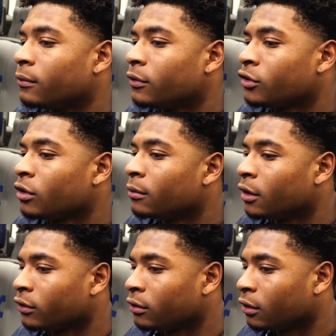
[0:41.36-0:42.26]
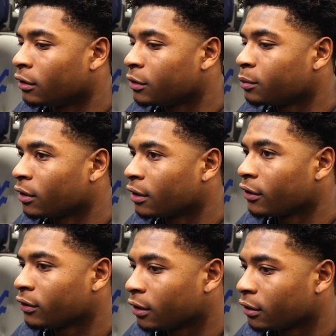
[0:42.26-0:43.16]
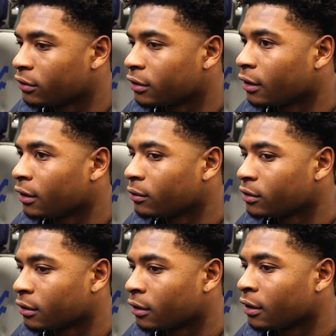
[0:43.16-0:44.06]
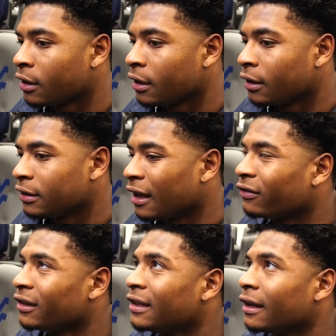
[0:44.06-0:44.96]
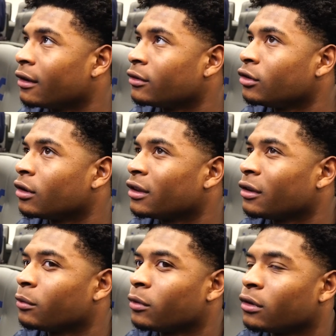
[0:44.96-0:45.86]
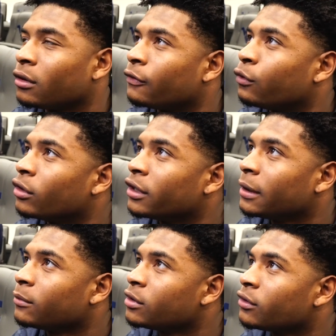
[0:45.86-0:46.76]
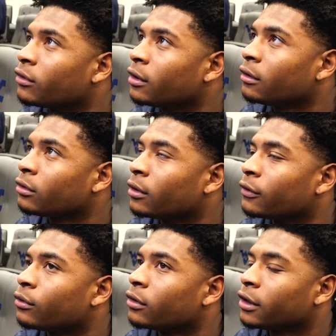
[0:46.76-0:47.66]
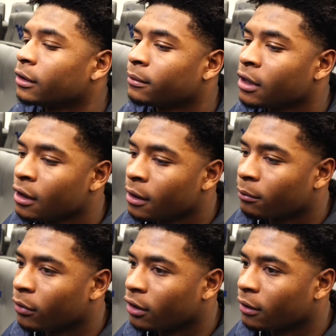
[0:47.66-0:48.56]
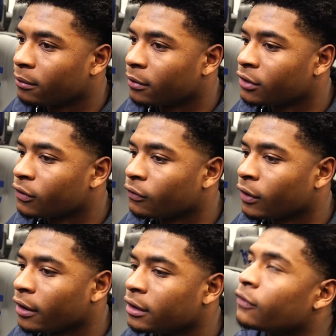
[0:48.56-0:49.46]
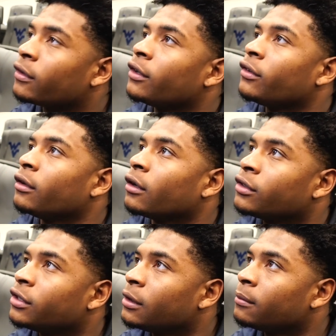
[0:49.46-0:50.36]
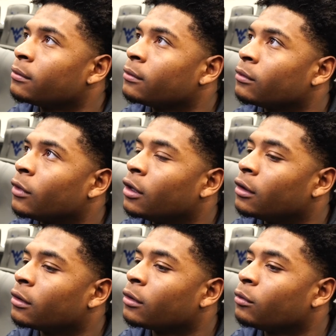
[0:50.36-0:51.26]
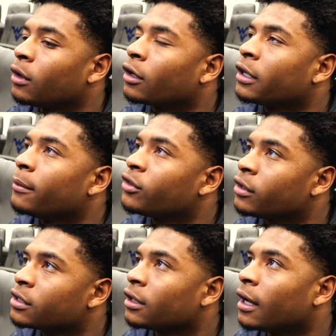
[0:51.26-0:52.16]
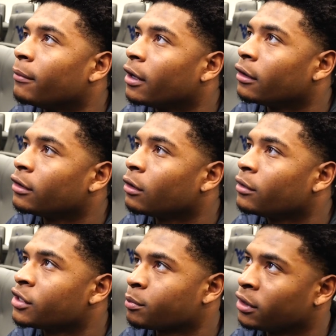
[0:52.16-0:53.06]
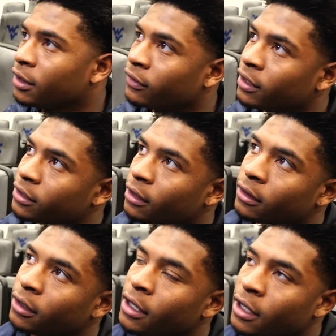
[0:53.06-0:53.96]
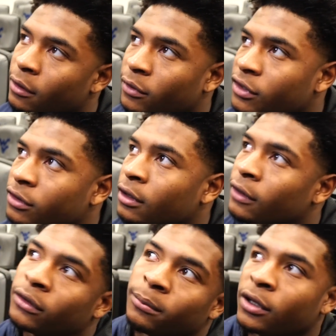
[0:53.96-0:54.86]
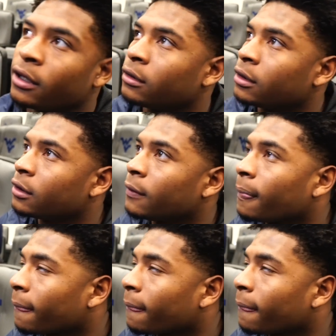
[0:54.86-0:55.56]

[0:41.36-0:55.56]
So much. You know, at this point last year, like you said, it was definitely down. You know, I think we went on a four-game losing streak, three or four game. But it's very different this year. Our team, our chemistry is a lot better. You know, we just believe in each other. We just love to play out there.